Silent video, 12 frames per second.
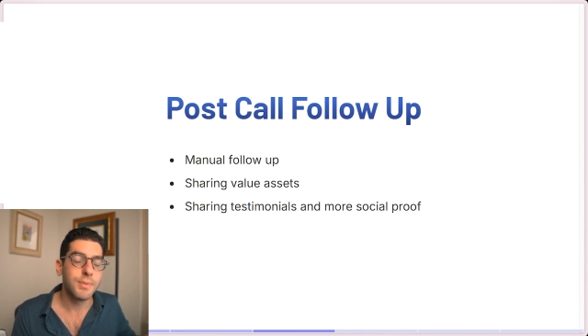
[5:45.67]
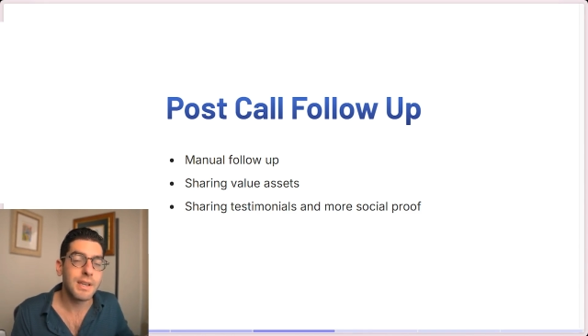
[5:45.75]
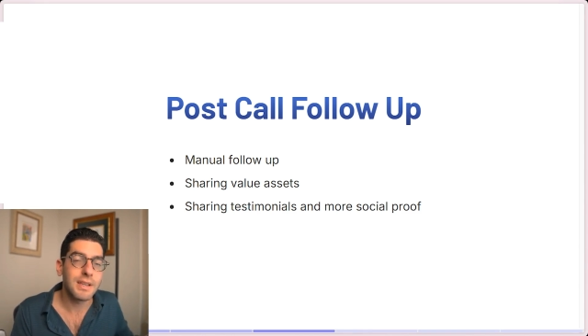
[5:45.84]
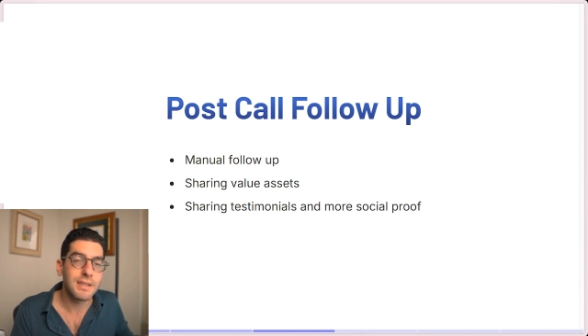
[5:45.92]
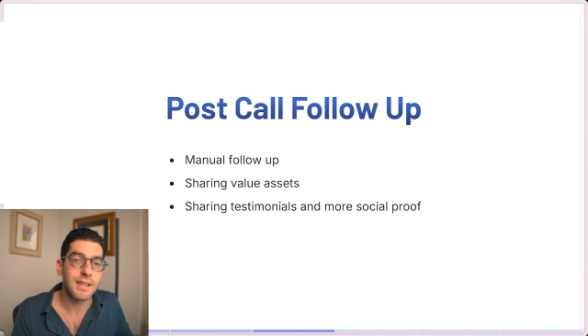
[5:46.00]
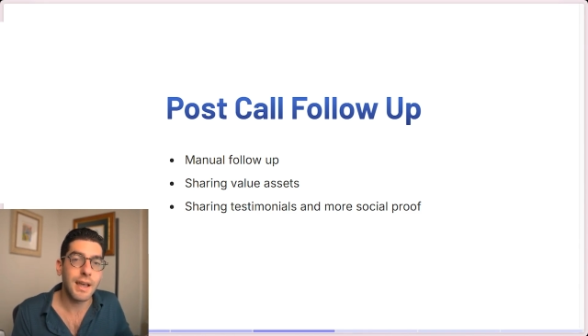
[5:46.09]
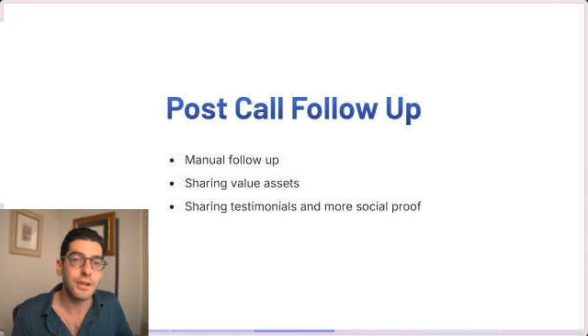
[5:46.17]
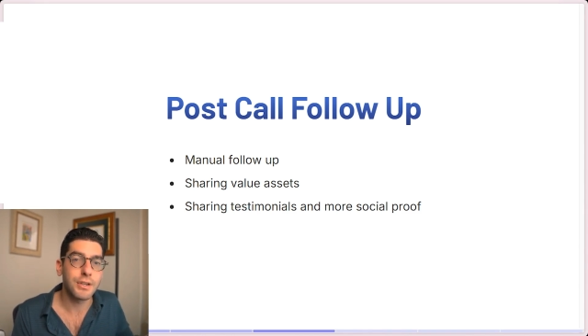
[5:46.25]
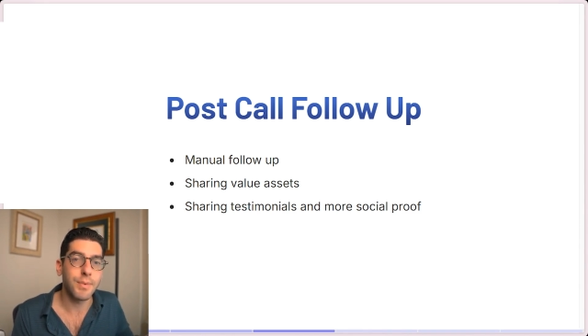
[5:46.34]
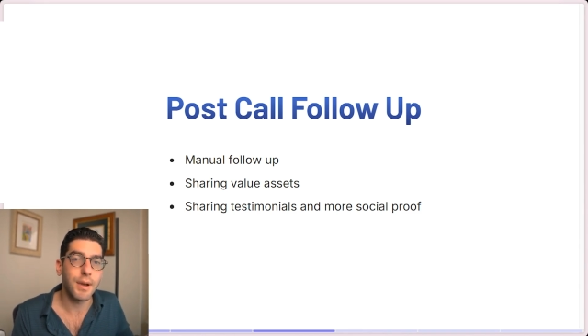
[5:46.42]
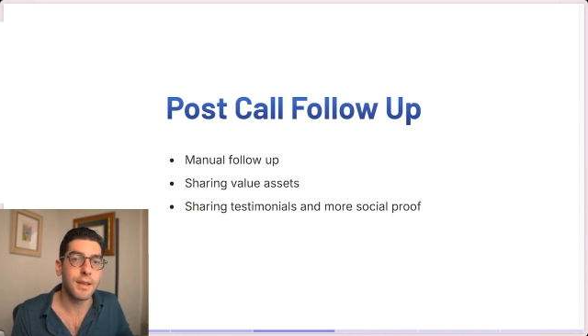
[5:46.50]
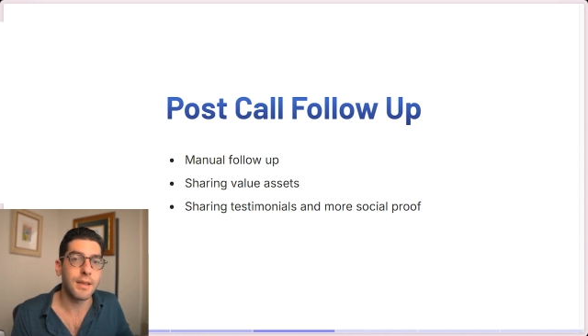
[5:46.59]
be
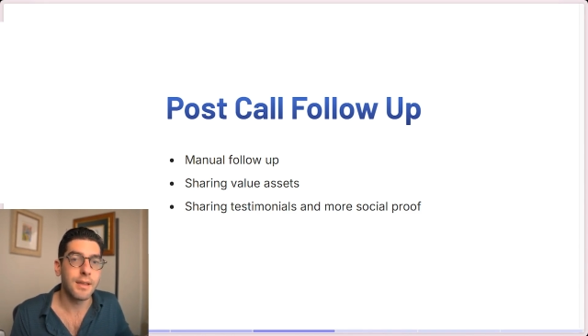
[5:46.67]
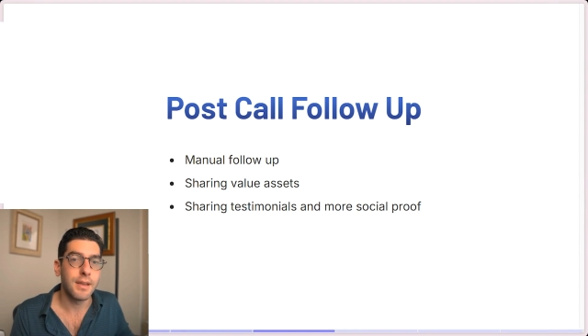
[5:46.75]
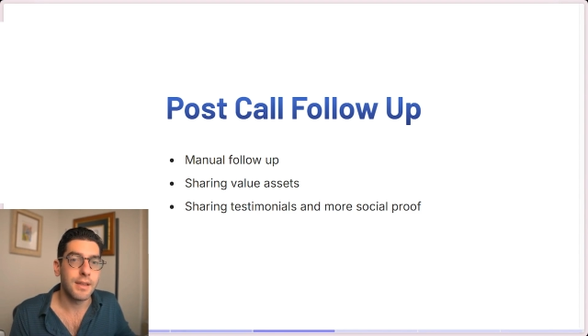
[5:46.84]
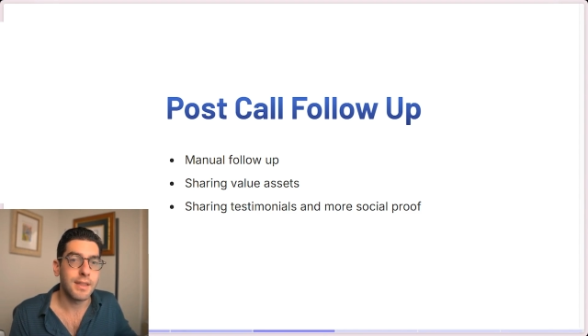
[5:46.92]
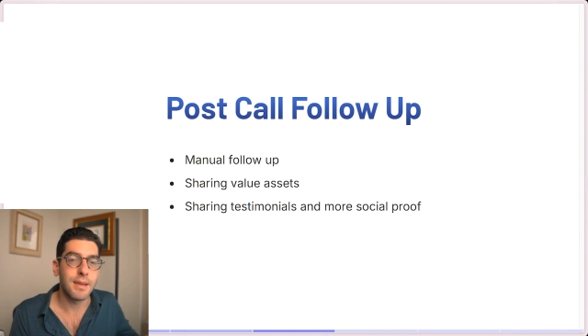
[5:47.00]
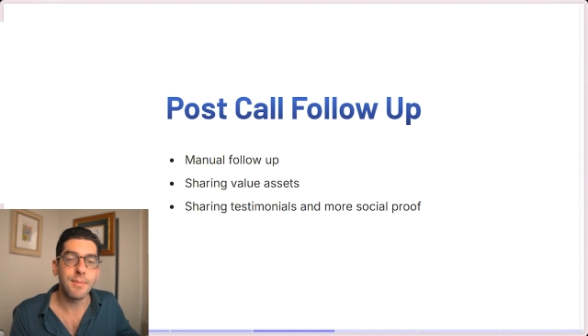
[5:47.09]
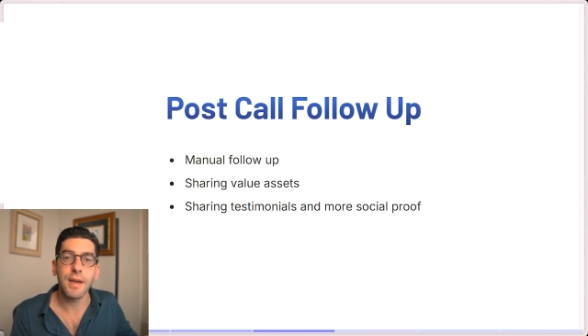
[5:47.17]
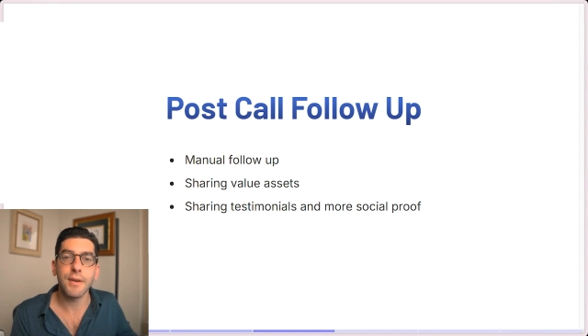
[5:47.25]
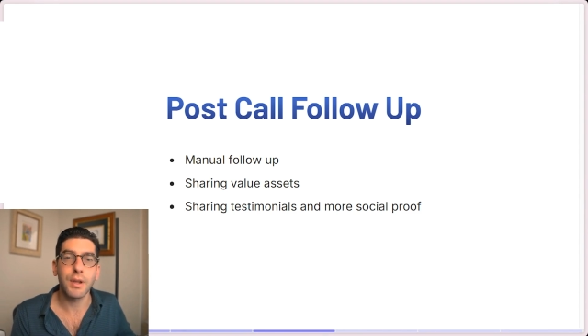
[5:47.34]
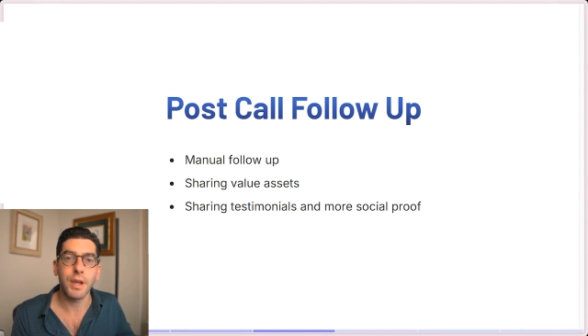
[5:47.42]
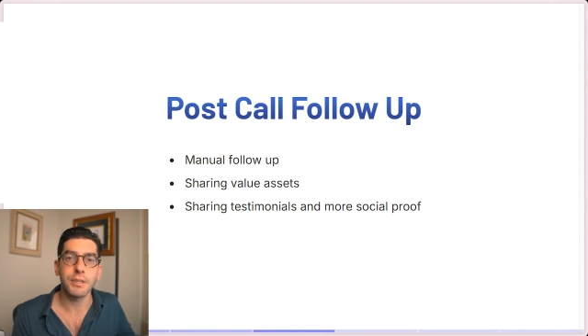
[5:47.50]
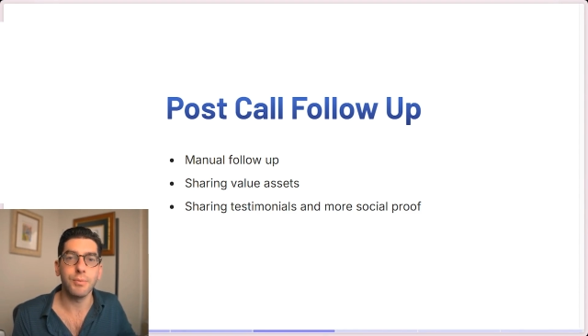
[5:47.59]
astonished by the amount
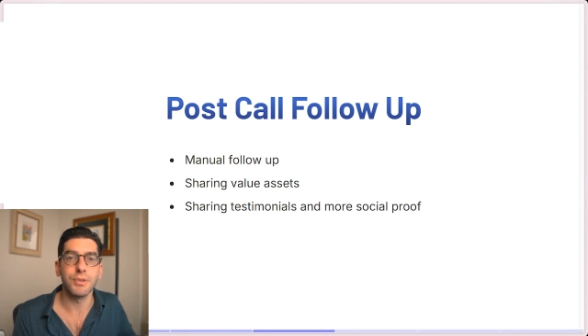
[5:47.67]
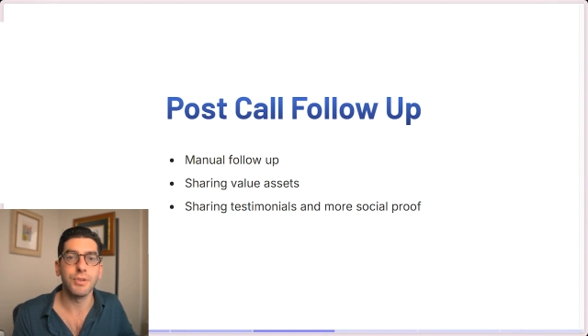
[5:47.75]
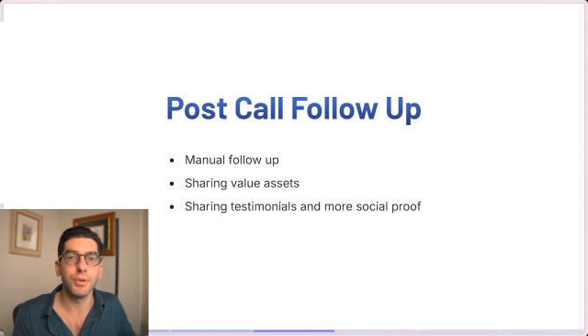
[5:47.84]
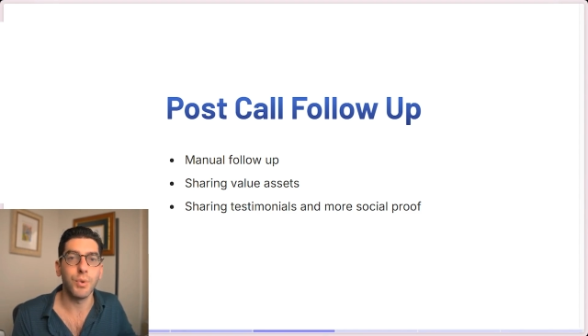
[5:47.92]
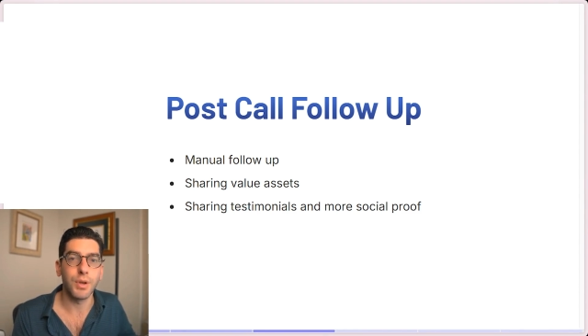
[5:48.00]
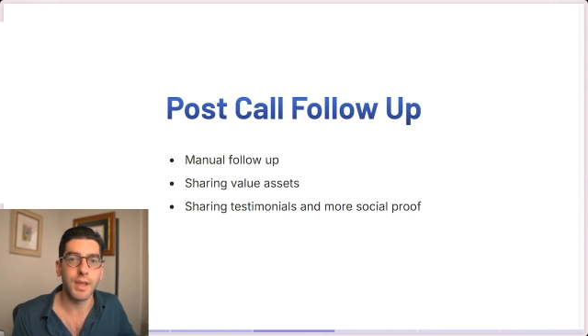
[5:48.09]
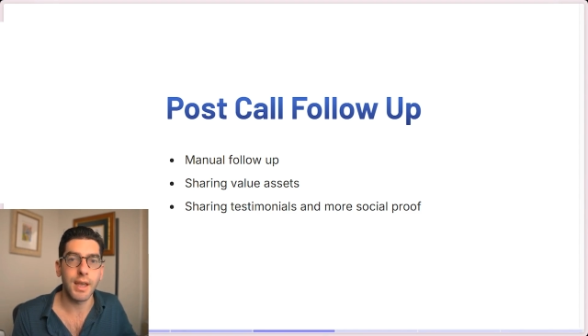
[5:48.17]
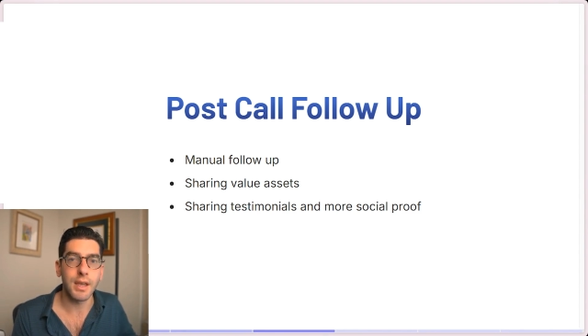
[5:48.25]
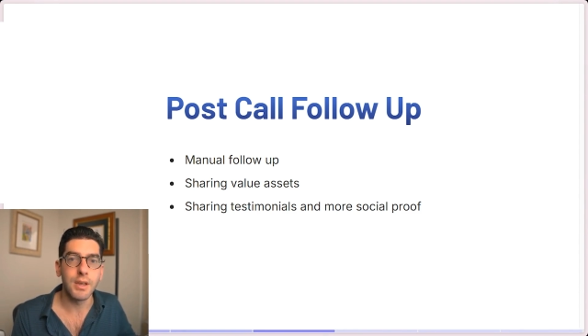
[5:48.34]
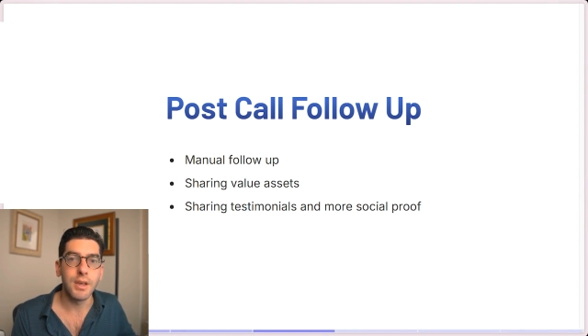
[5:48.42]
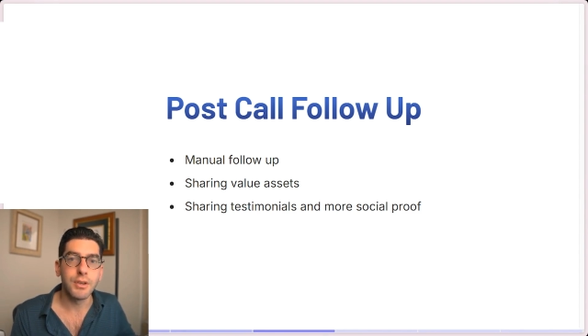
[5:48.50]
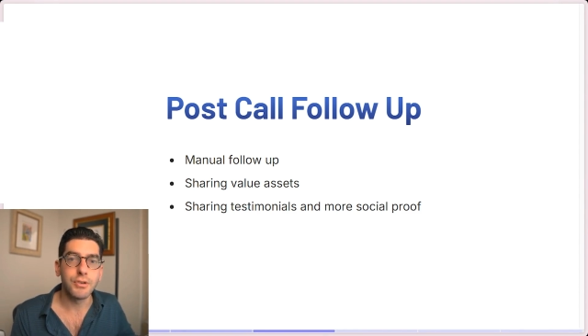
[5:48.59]
of customers you will get